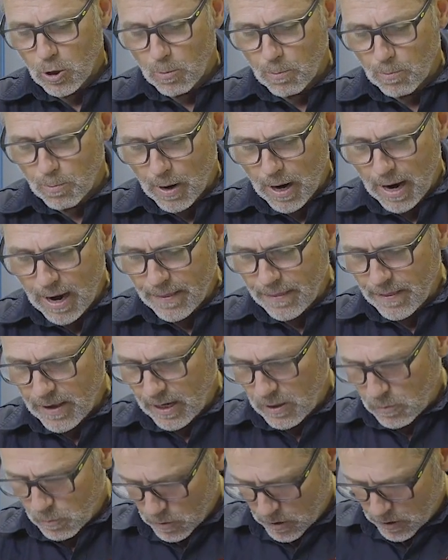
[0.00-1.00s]
Combine
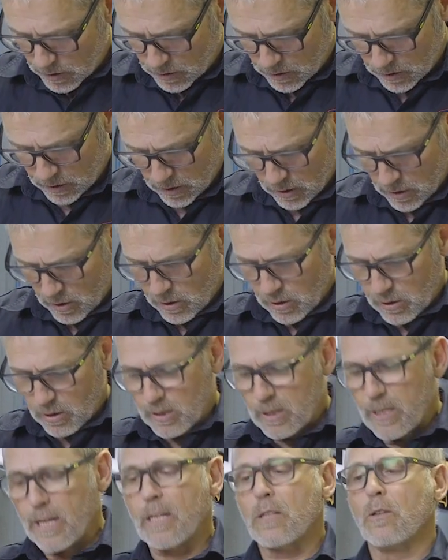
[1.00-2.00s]
that with
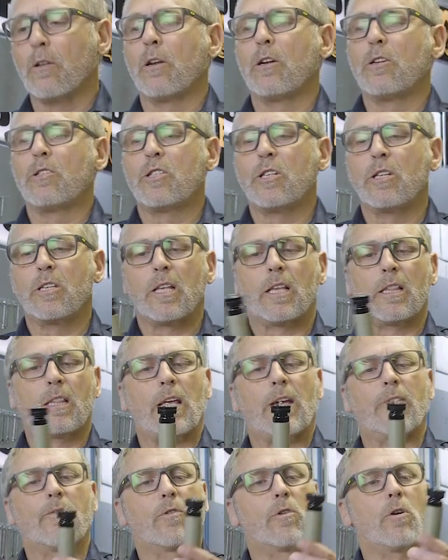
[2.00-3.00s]
the technology that
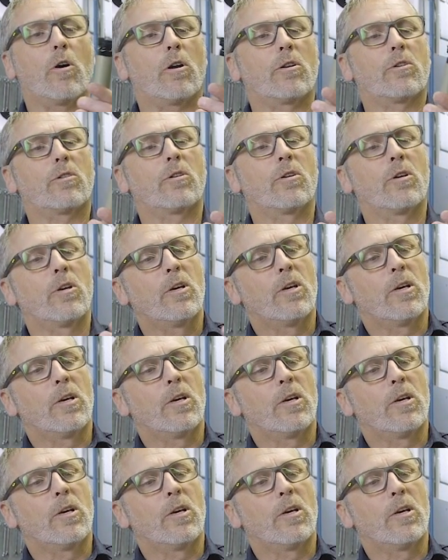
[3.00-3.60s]
they've got